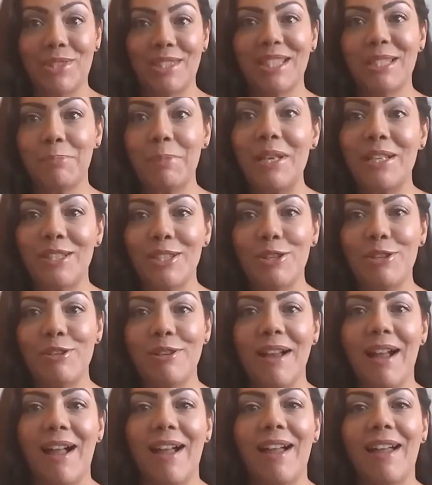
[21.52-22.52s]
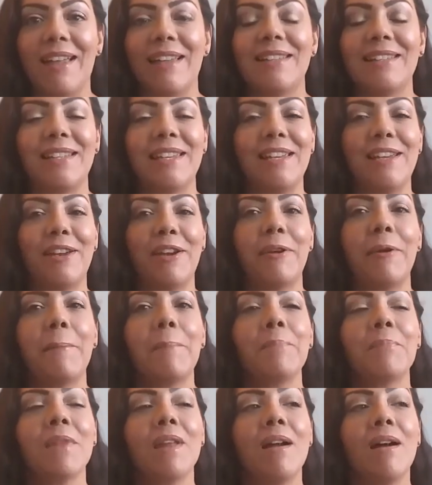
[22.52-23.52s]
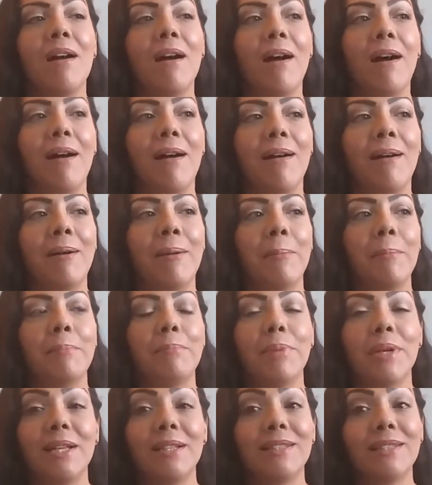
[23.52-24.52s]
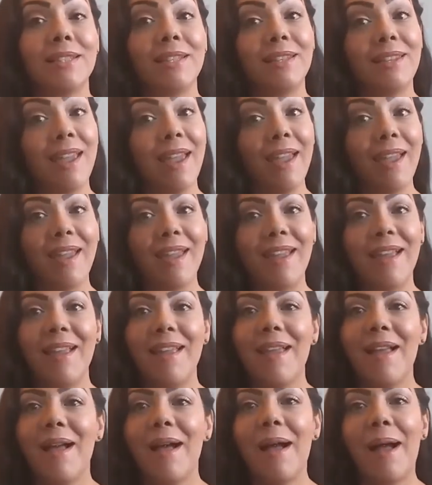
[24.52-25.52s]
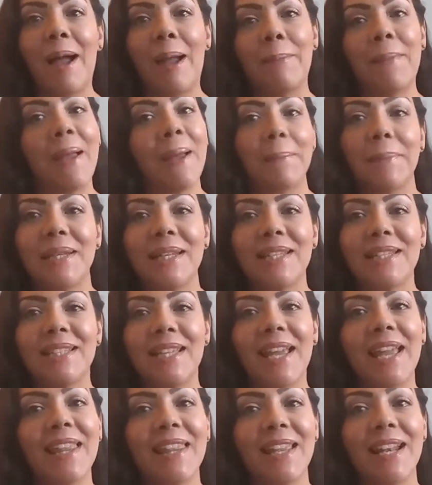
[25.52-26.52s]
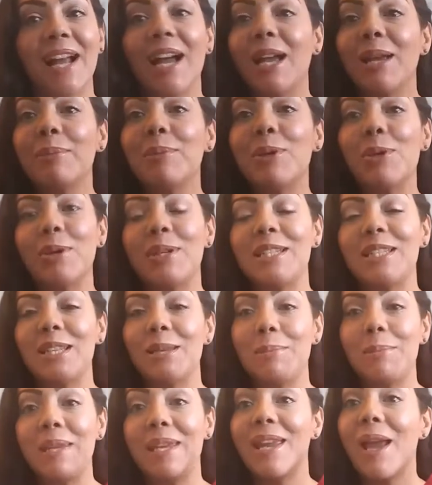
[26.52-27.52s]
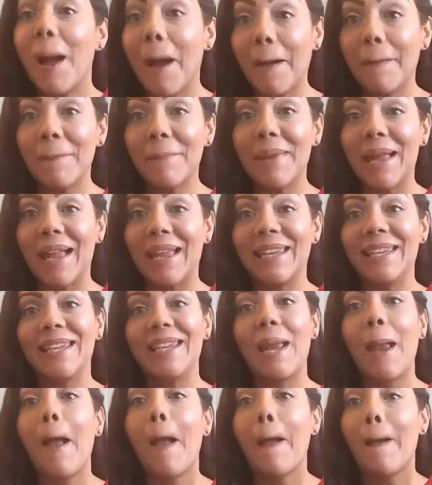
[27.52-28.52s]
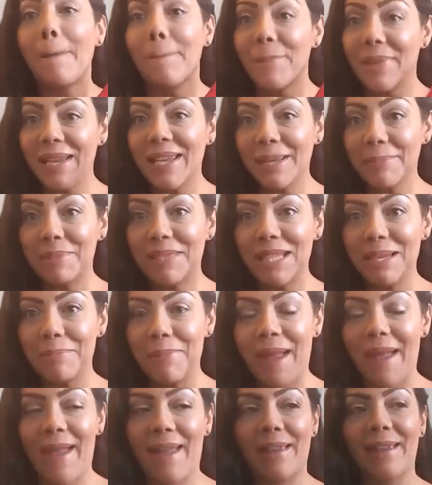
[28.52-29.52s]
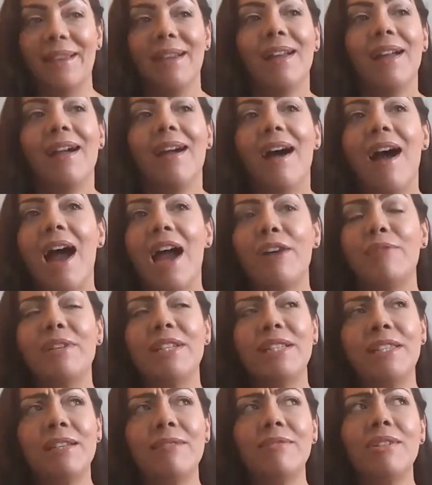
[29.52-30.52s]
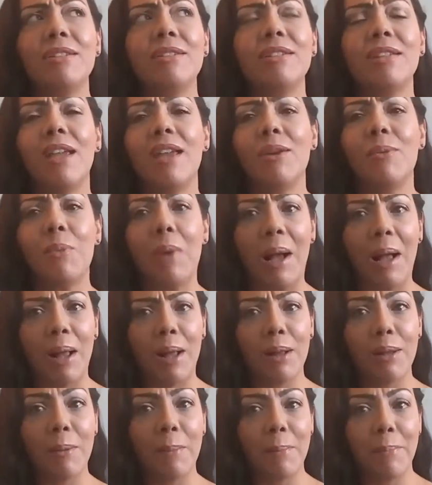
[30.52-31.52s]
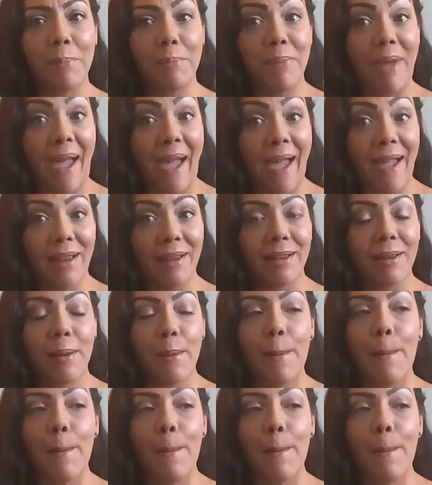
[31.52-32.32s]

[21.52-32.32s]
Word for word: speak to you guys here, um, but today I'm happy to say that I'm going to be unbagging my Ipsy bag. I received this a while back,